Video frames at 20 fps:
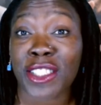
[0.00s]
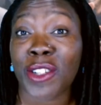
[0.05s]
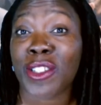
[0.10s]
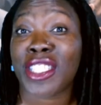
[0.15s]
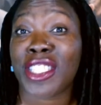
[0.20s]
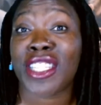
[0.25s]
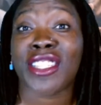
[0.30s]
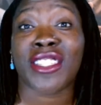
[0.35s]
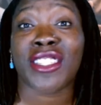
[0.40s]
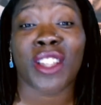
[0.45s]
to
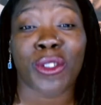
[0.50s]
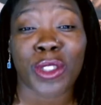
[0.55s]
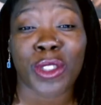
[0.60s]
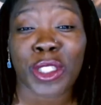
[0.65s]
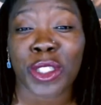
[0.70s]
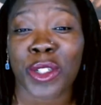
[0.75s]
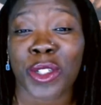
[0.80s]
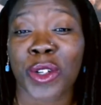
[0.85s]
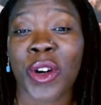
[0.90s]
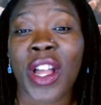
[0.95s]

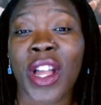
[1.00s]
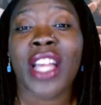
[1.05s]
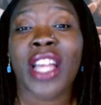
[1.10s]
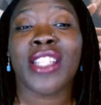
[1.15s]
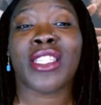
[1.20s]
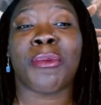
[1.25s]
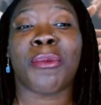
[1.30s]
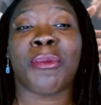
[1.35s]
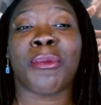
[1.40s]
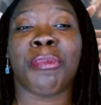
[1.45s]
social to
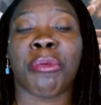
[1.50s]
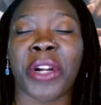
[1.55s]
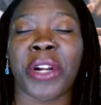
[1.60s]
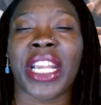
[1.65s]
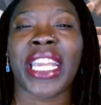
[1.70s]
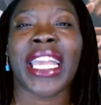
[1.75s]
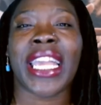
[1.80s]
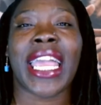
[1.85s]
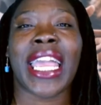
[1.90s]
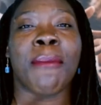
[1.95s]
bring
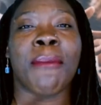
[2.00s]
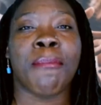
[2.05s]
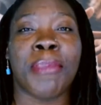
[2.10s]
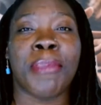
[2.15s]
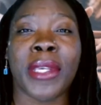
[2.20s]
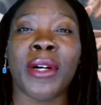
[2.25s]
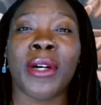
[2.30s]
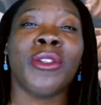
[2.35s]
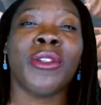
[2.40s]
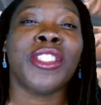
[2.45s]
and
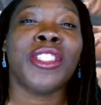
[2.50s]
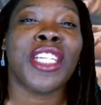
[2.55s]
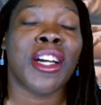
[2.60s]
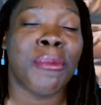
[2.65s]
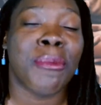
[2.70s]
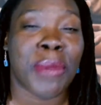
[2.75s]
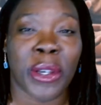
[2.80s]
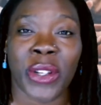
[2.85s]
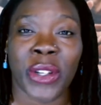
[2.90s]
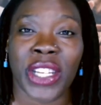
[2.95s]
build
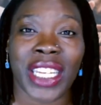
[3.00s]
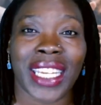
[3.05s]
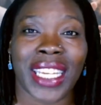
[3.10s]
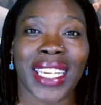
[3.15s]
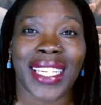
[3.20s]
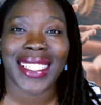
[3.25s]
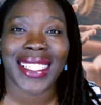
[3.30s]
community.